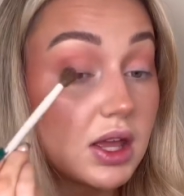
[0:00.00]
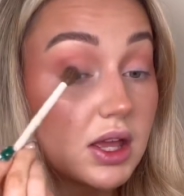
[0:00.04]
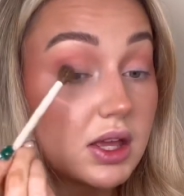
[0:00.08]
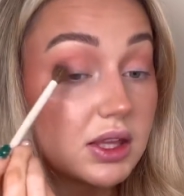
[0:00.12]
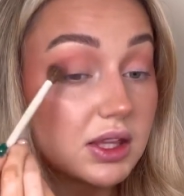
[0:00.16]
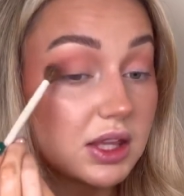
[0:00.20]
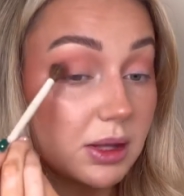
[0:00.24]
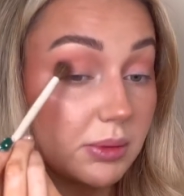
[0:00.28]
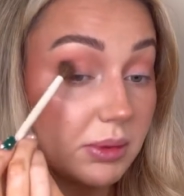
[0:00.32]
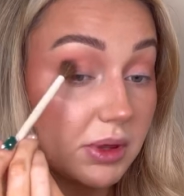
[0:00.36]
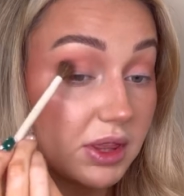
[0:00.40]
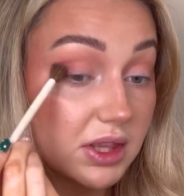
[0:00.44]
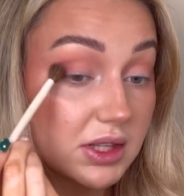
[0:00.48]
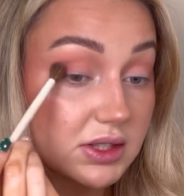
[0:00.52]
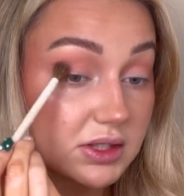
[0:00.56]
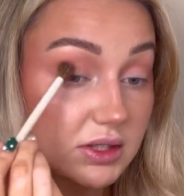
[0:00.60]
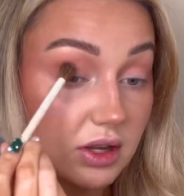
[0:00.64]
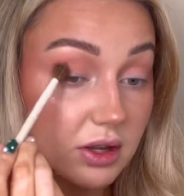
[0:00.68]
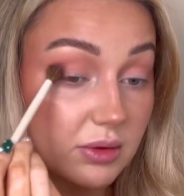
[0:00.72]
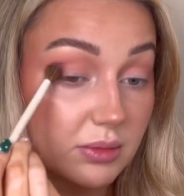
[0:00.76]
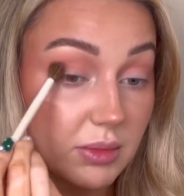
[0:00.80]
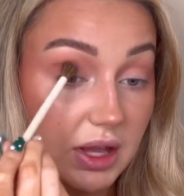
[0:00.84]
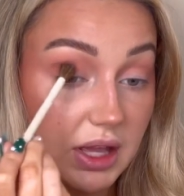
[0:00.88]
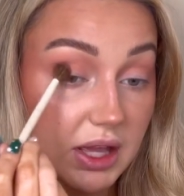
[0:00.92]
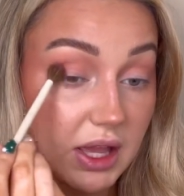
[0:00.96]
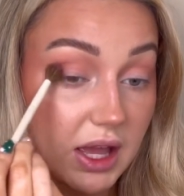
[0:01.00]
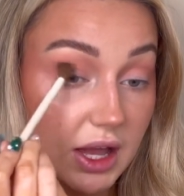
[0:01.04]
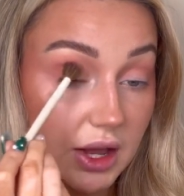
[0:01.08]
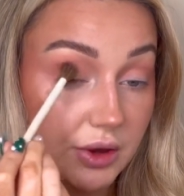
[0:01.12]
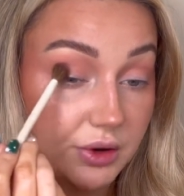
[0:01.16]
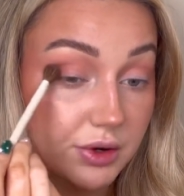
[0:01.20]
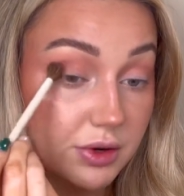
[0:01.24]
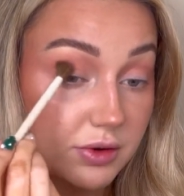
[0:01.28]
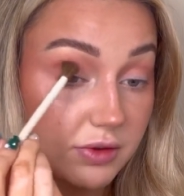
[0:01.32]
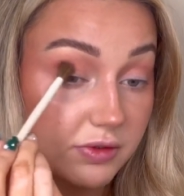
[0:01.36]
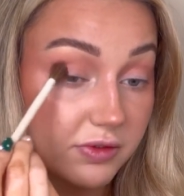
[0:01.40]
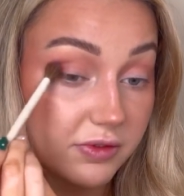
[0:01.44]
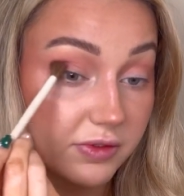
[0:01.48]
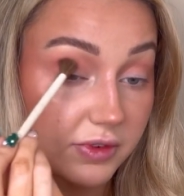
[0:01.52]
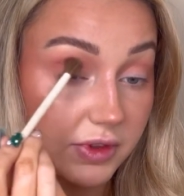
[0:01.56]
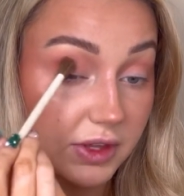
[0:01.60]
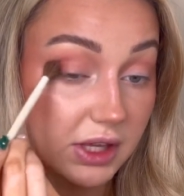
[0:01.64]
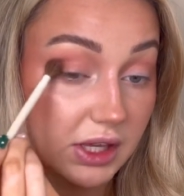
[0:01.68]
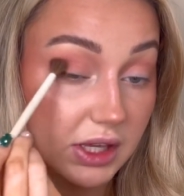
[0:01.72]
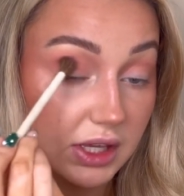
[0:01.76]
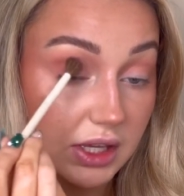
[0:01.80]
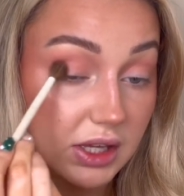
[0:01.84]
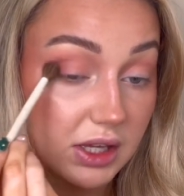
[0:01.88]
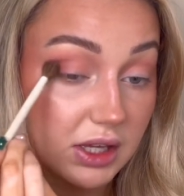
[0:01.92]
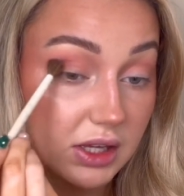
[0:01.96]
Keeping this on my outer
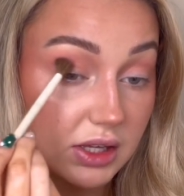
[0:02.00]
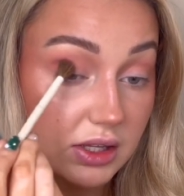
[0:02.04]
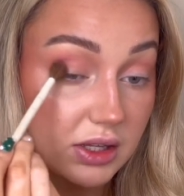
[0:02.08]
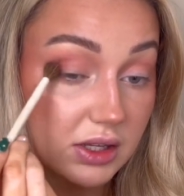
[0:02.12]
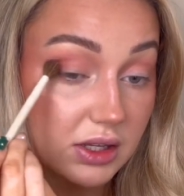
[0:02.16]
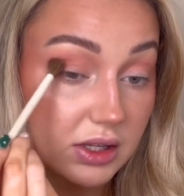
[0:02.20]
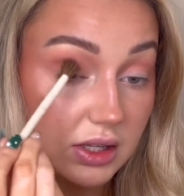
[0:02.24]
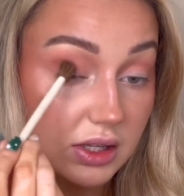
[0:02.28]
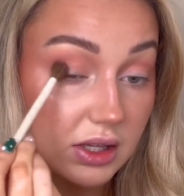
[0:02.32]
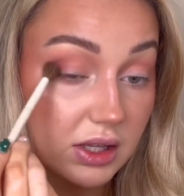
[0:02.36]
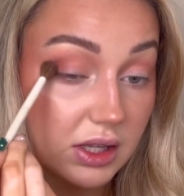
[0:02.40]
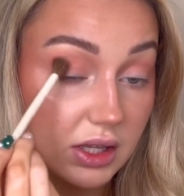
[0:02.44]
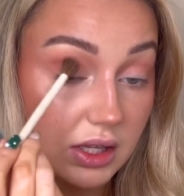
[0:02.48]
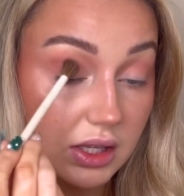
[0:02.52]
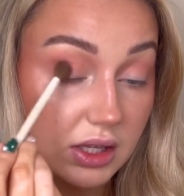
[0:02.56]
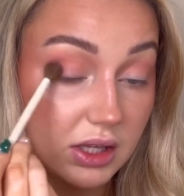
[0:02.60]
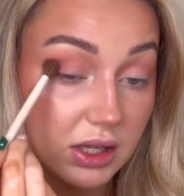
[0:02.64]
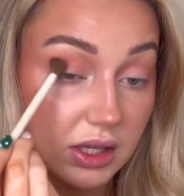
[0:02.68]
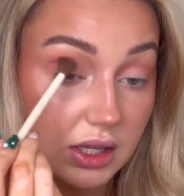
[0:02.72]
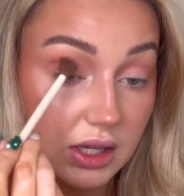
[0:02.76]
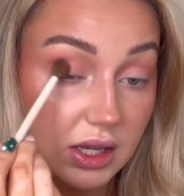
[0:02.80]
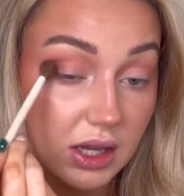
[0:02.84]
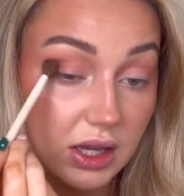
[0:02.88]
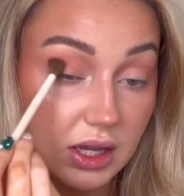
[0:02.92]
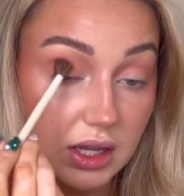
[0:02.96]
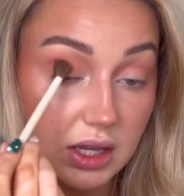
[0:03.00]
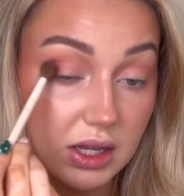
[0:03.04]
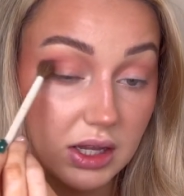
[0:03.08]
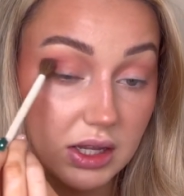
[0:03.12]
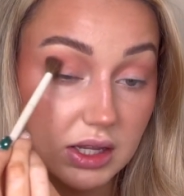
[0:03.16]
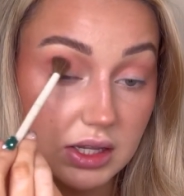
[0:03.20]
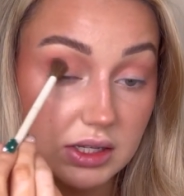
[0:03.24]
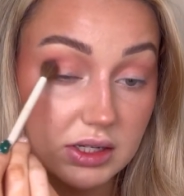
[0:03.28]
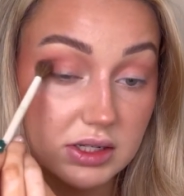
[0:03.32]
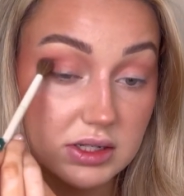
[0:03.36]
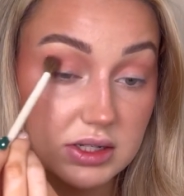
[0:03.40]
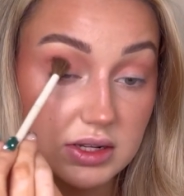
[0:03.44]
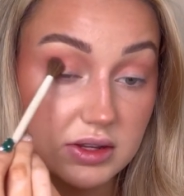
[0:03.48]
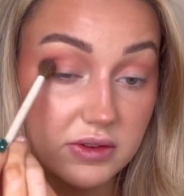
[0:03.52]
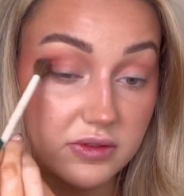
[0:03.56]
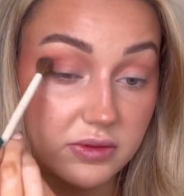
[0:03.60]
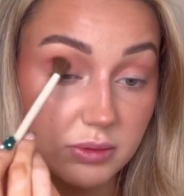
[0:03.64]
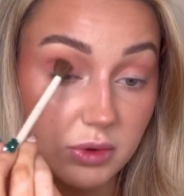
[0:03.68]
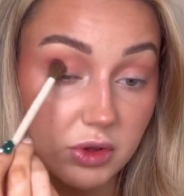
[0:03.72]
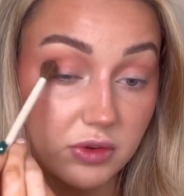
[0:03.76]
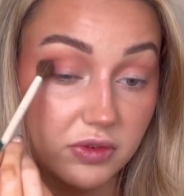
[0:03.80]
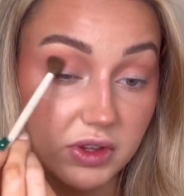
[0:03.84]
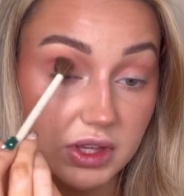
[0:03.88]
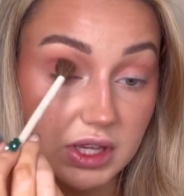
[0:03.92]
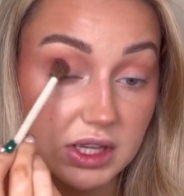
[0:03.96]
V and kind of
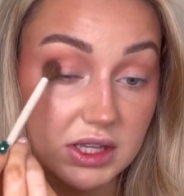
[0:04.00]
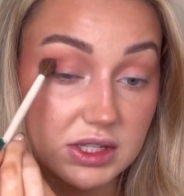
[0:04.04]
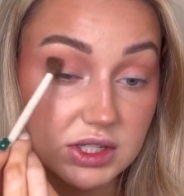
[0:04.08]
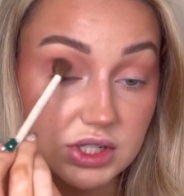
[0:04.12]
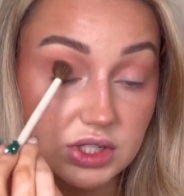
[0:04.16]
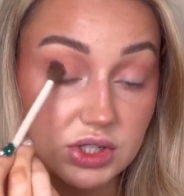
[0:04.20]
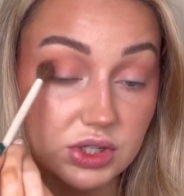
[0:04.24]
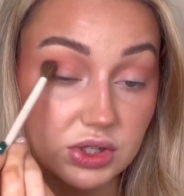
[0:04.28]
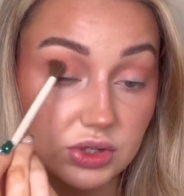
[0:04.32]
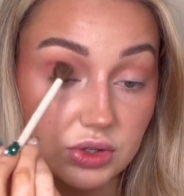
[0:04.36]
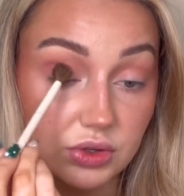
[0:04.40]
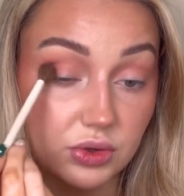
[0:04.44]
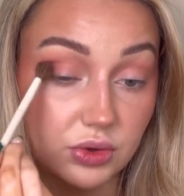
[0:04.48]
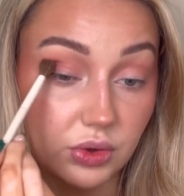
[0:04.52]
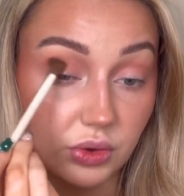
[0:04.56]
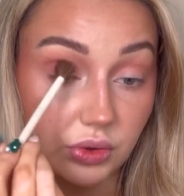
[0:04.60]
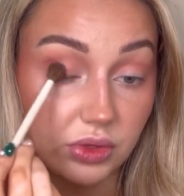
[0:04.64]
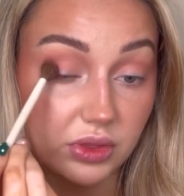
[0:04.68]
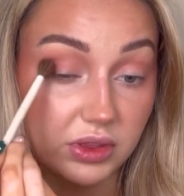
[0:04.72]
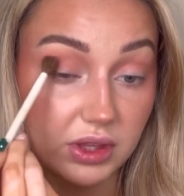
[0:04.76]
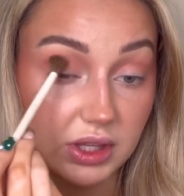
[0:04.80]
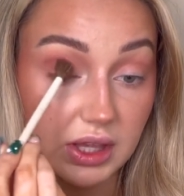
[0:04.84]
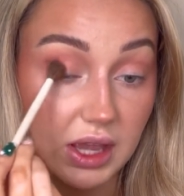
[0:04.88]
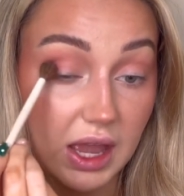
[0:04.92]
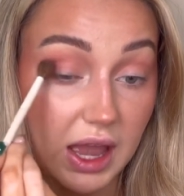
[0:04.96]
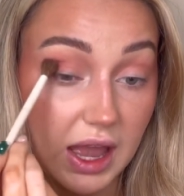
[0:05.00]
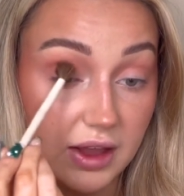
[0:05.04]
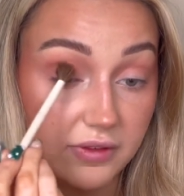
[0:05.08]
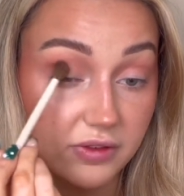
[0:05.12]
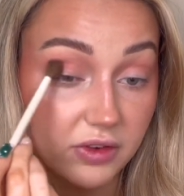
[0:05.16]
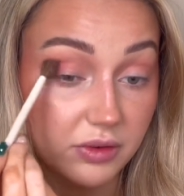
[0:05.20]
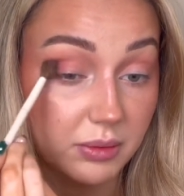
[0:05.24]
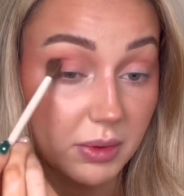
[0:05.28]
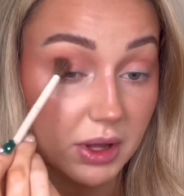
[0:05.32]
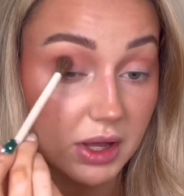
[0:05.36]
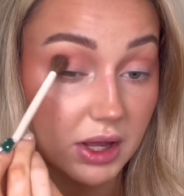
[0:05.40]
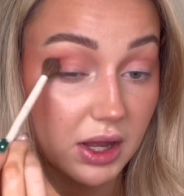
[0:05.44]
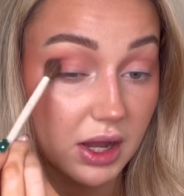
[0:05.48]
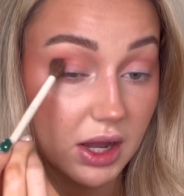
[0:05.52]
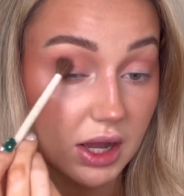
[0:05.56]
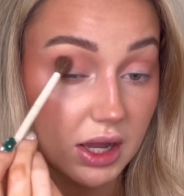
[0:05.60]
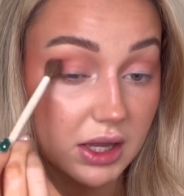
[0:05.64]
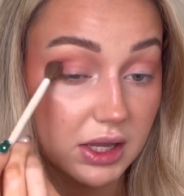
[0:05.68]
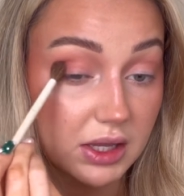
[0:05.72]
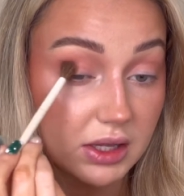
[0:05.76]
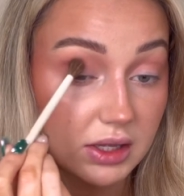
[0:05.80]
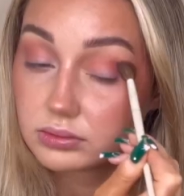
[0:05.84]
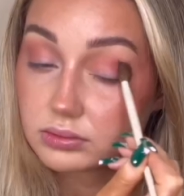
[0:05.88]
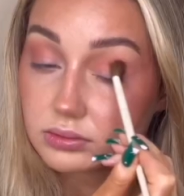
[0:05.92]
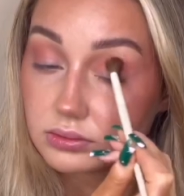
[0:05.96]
moving it to the half of my eye.